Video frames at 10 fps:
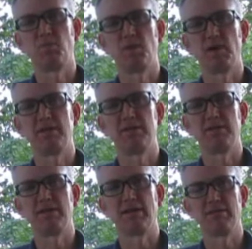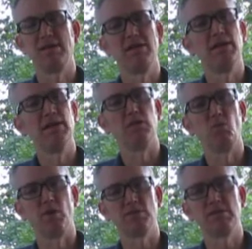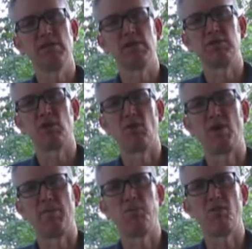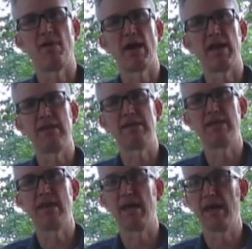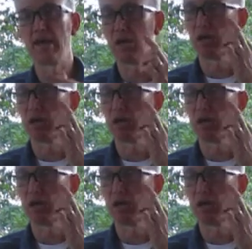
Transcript: but uh, it wasn't. And so I put that in today,